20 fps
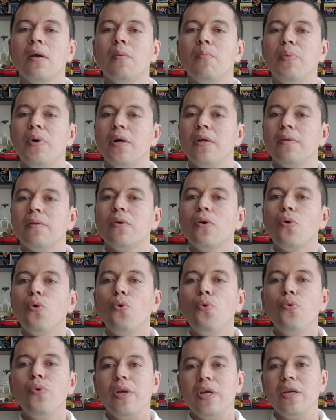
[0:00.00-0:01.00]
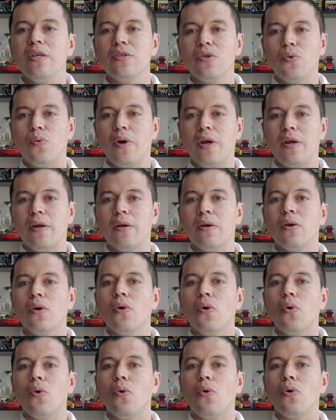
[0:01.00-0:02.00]
but who is aware
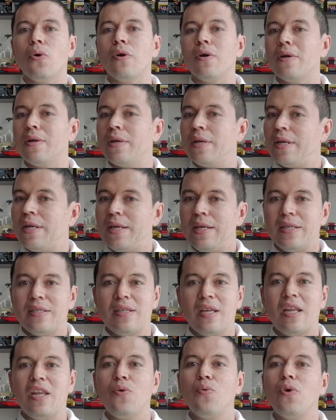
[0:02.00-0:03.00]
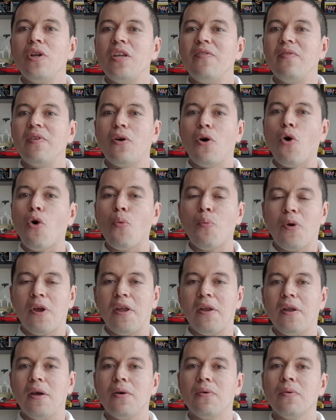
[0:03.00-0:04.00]
or is anyone even home right
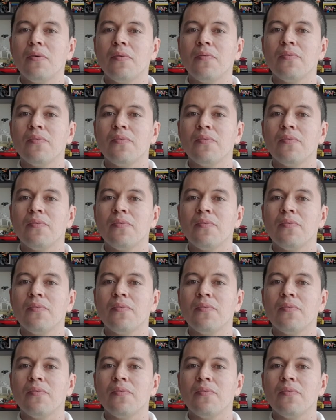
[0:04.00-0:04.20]
now?